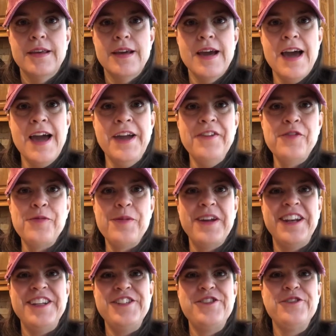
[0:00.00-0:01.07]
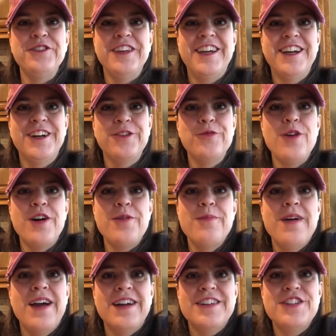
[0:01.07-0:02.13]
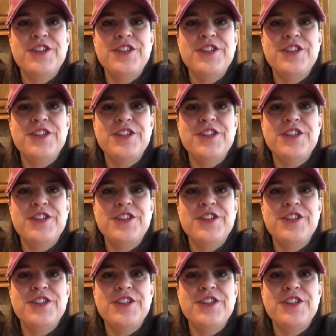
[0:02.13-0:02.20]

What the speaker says: Hi everybody, Julie here. Welcome back